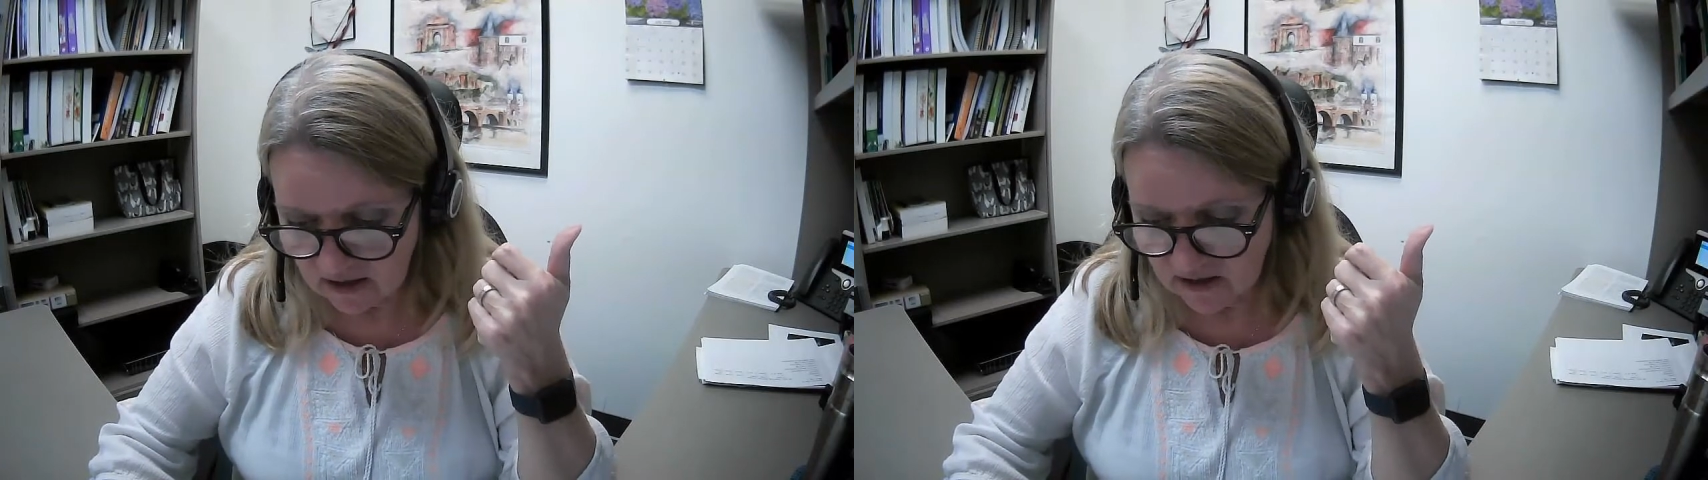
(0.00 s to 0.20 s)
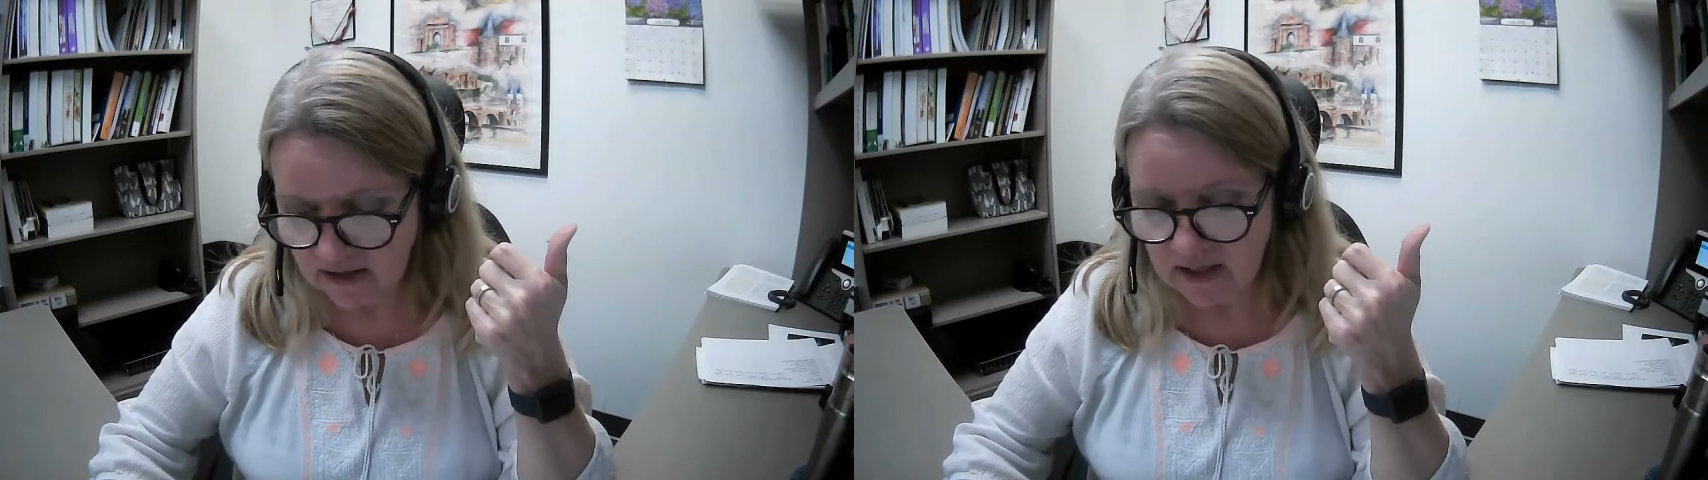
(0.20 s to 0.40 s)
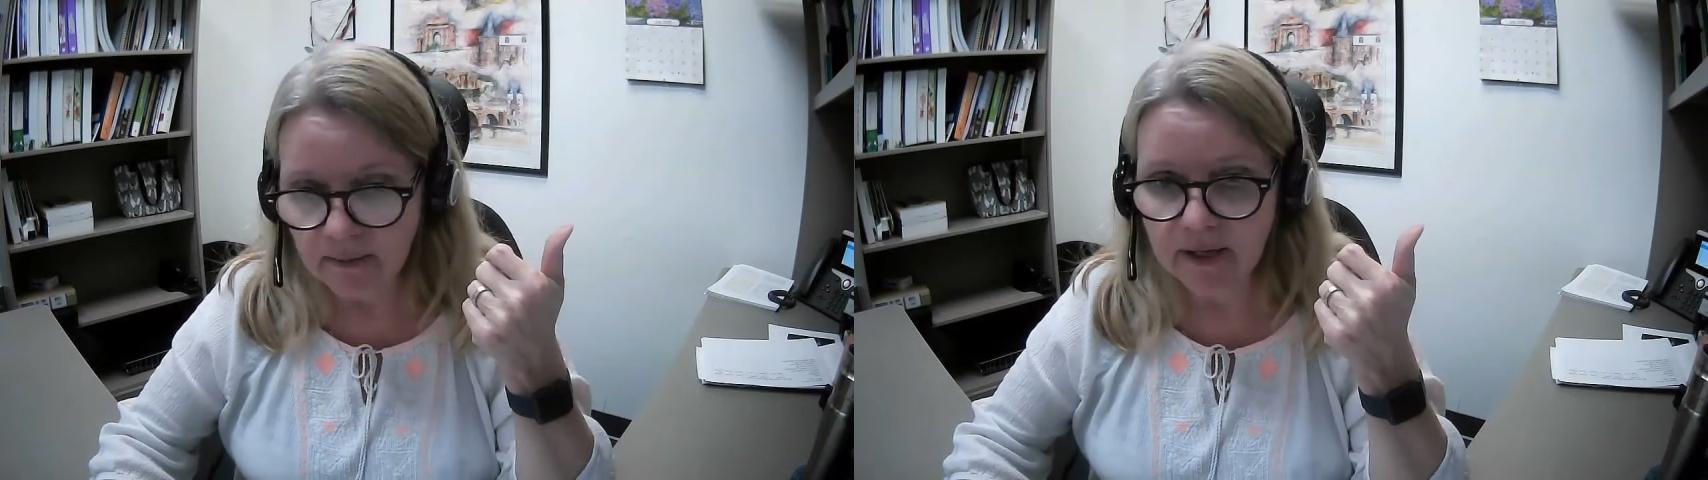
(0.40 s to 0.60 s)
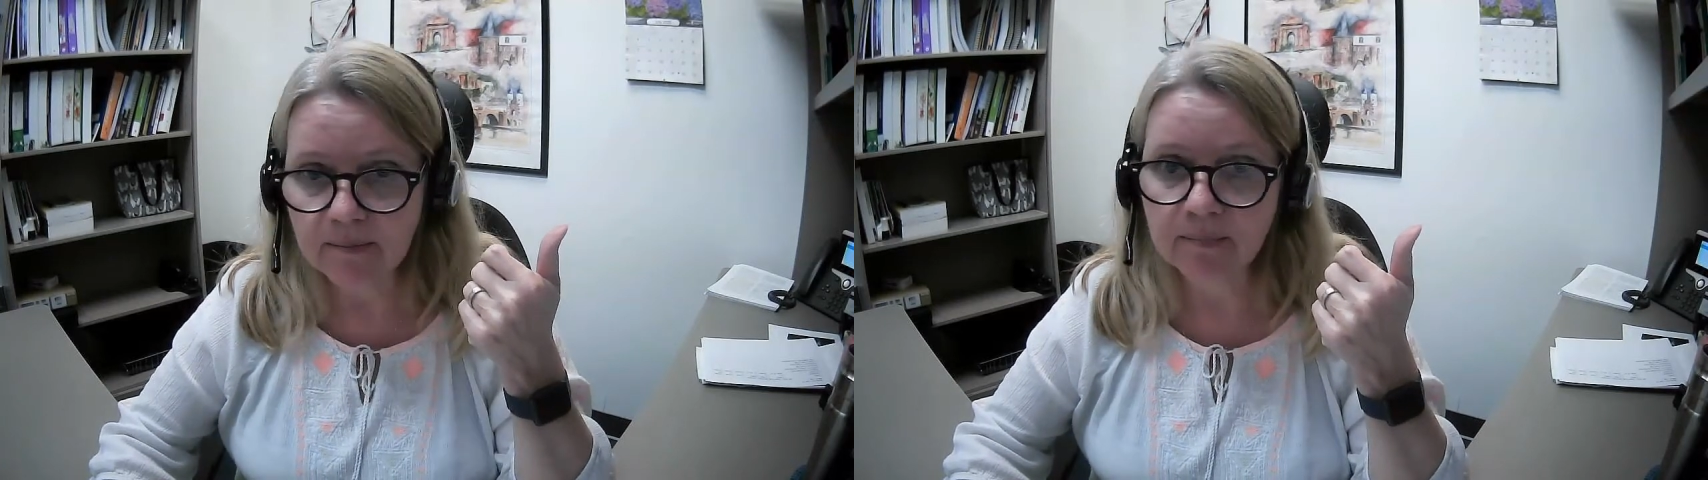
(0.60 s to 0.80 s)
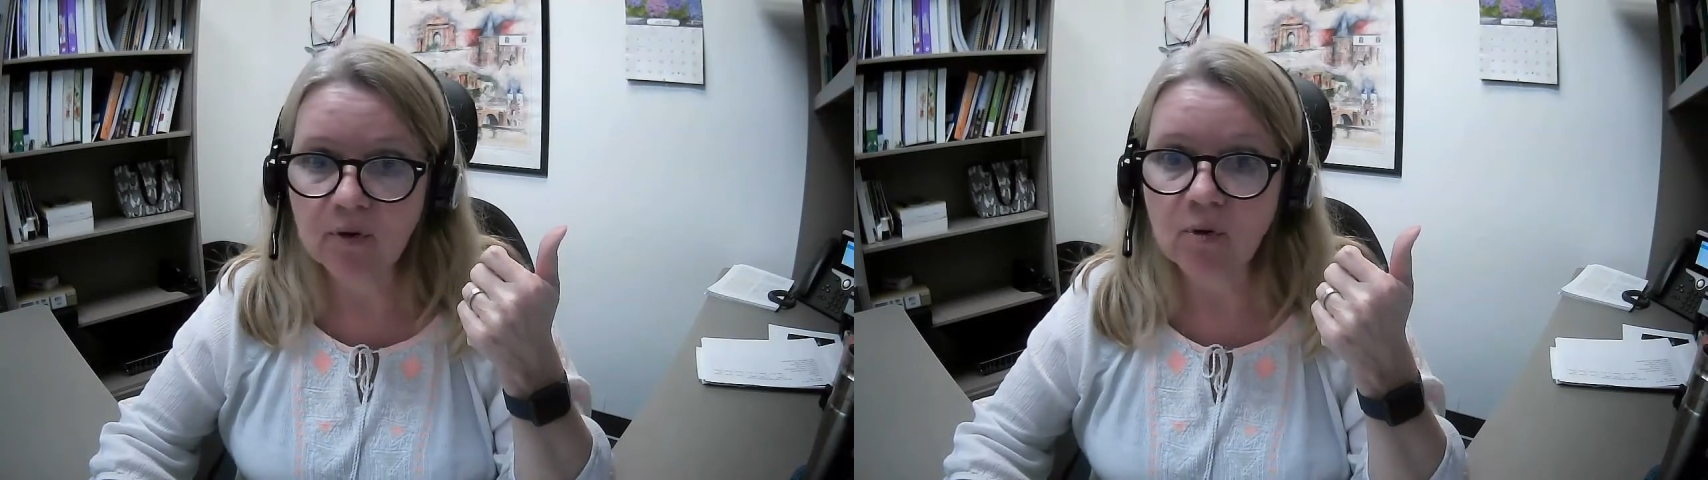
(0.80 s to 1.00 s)
Some
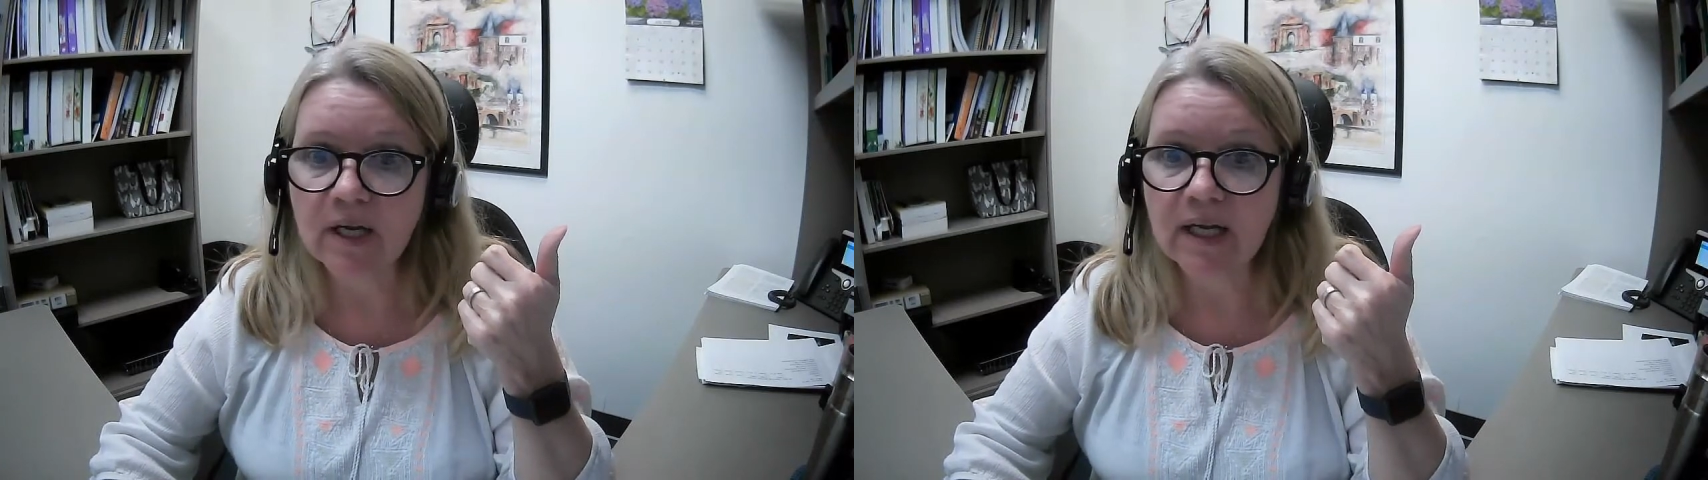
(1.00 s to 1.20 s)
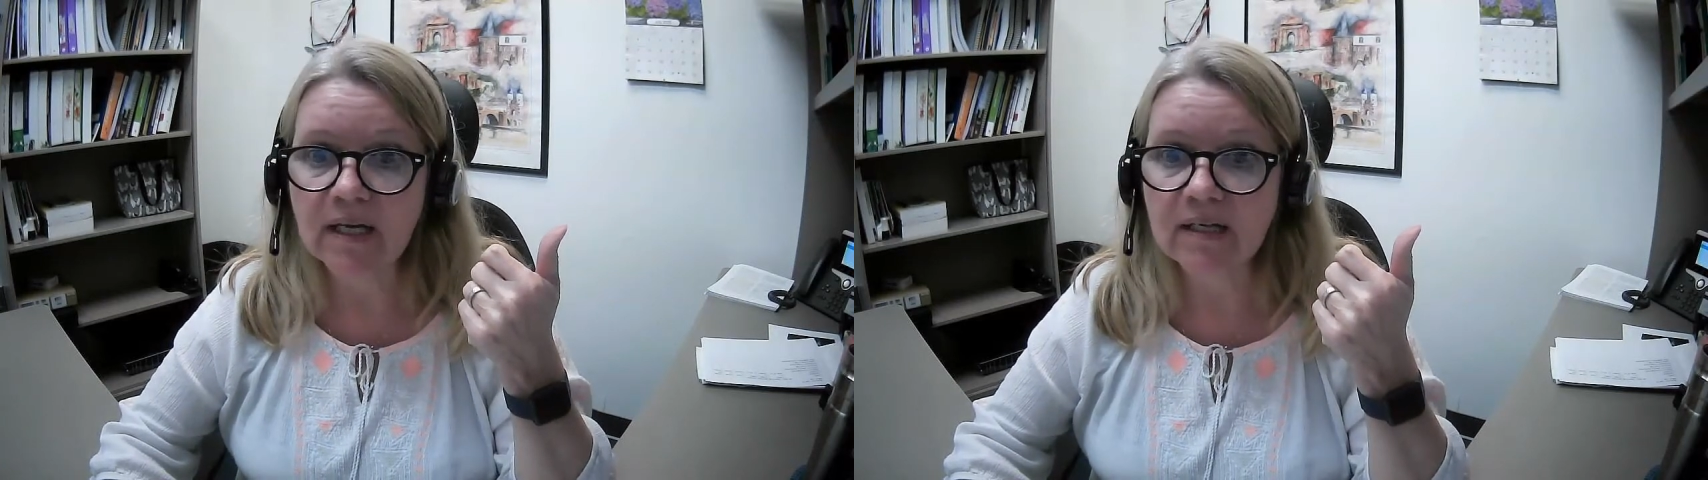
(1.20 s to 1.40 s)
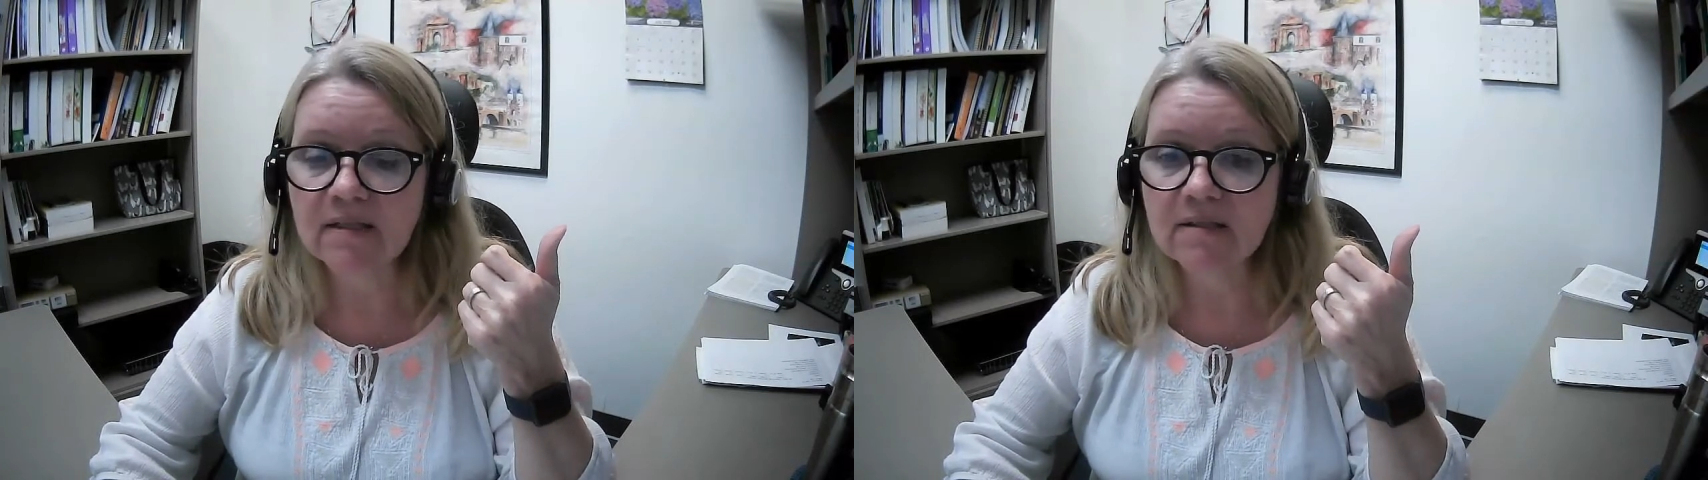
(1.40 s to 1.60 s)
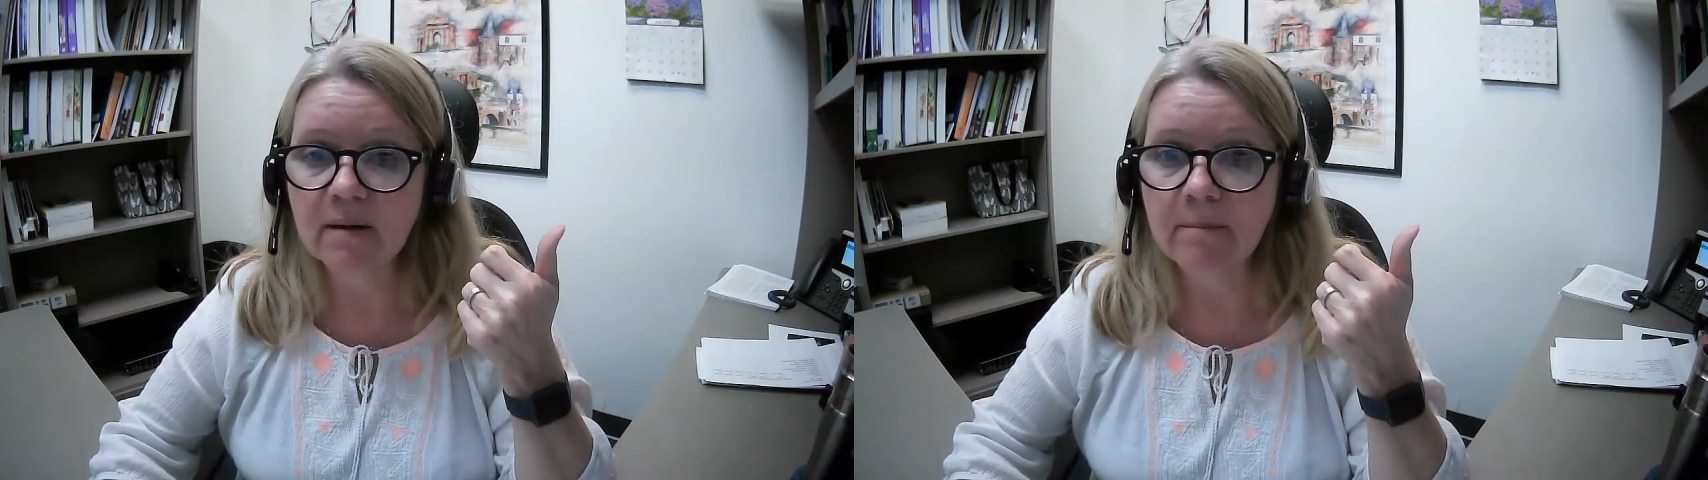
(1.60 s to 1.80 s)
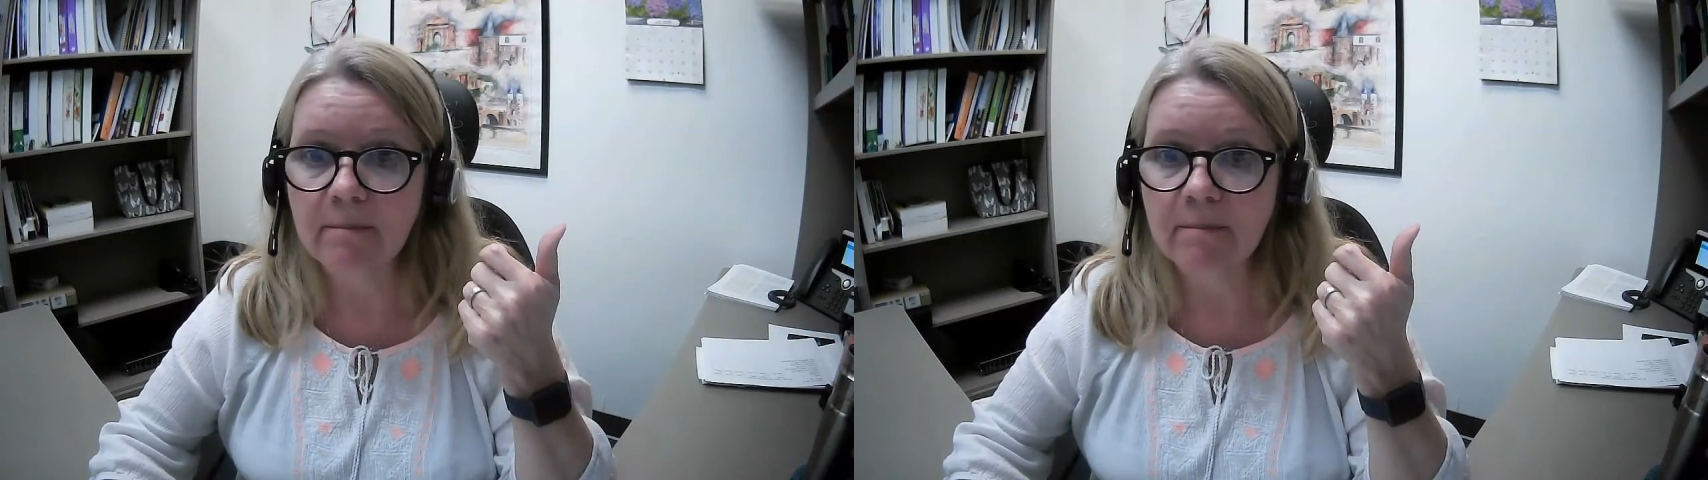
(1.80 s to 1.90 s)
employees